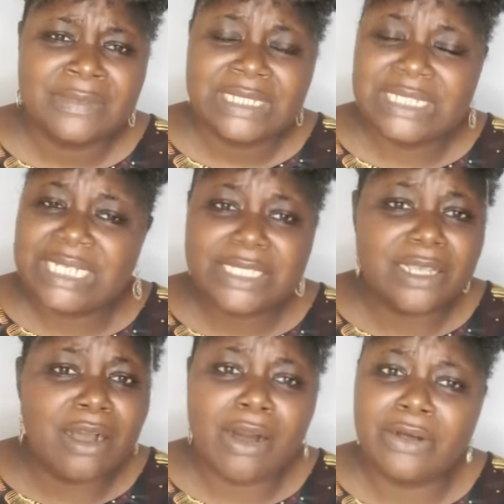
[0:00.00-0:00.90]
This
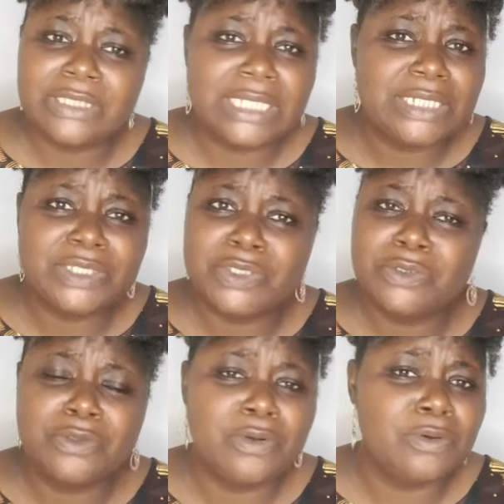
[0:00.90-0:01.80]
God is
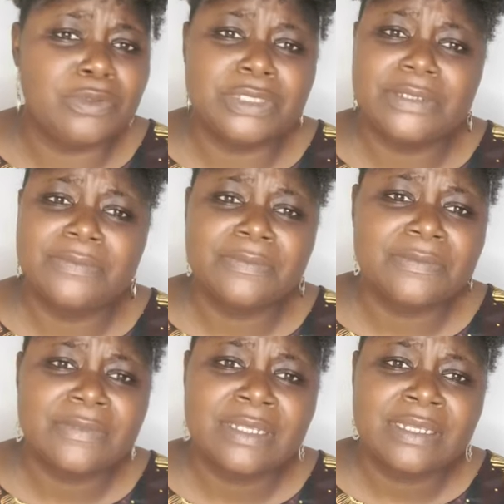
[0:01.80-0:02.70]
too good.
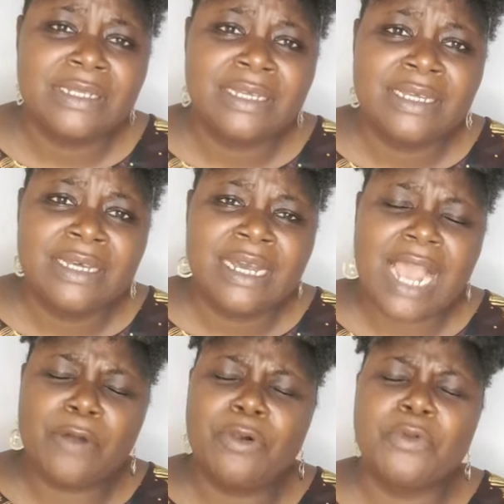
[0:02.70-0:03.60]

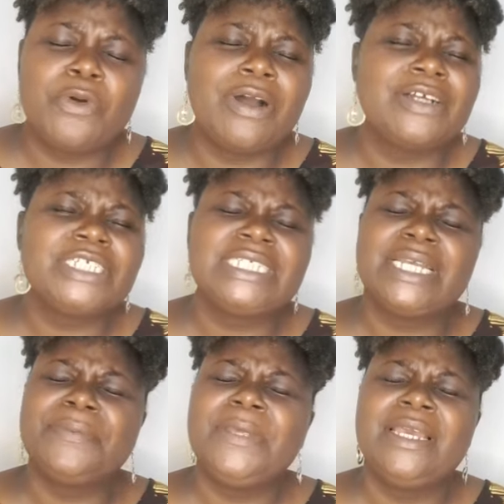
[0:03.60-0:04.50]
I will
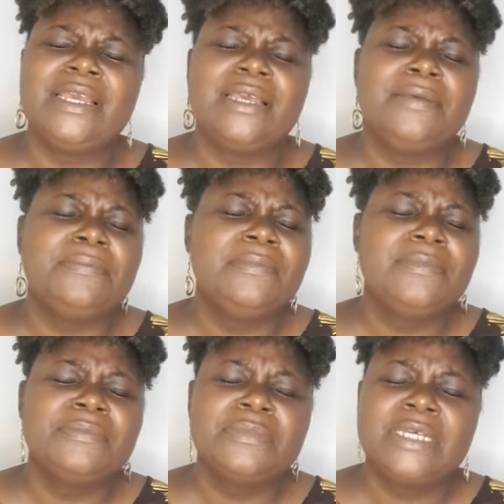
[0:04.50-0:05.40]
worship him
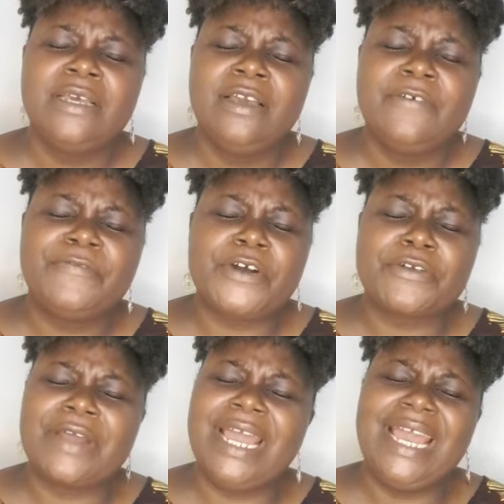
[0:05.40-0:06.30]

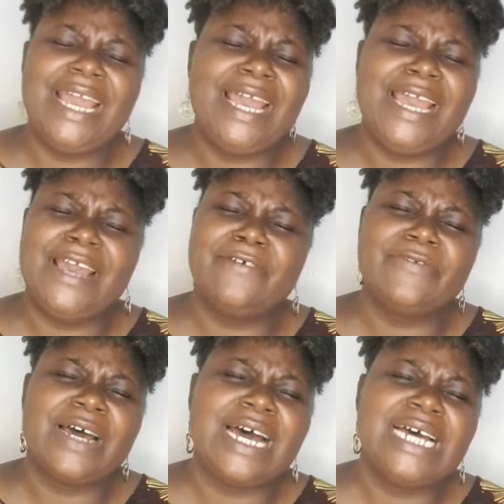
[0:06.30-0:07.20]

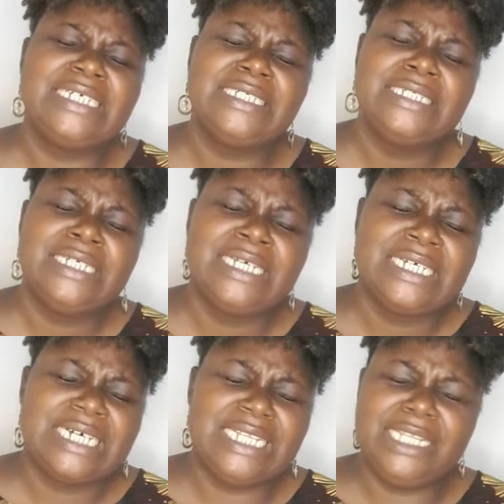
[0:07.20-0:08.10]
forever
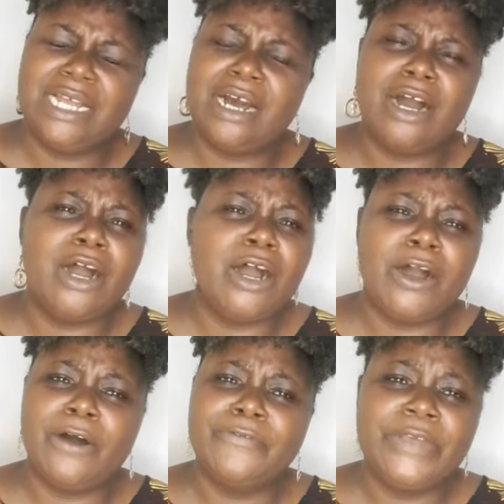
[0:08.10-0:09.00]
and
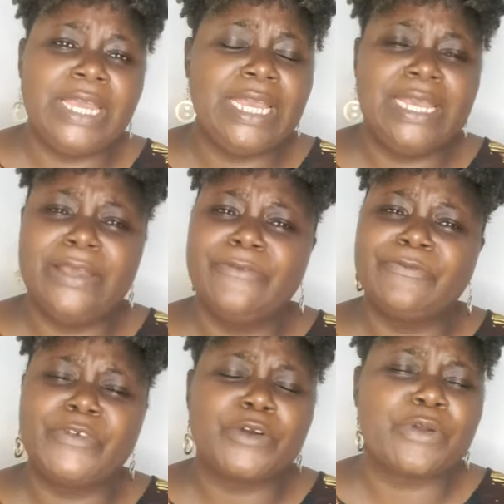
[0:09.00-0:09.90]
love him
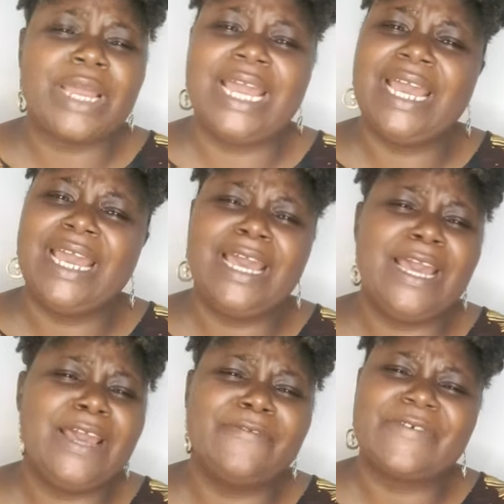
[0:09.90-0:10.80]

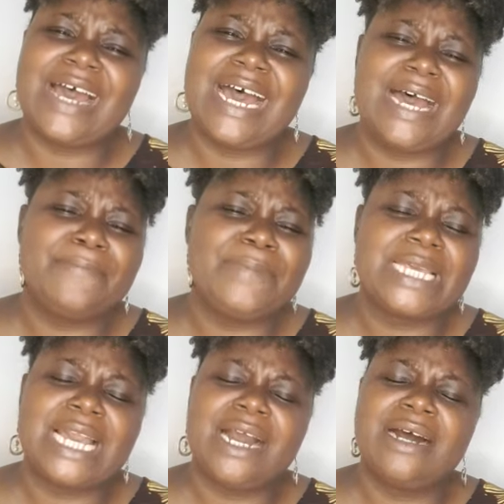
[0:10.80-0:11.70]
forever
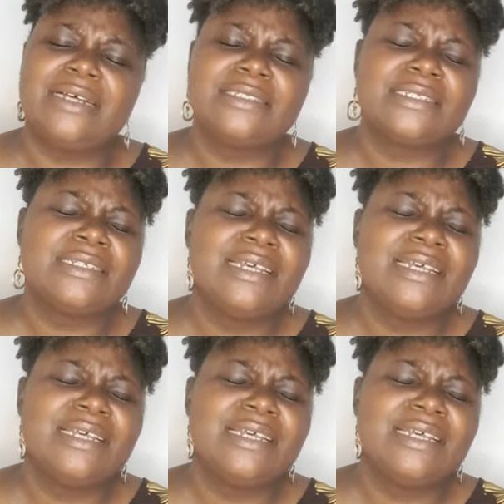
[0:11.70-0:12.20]
because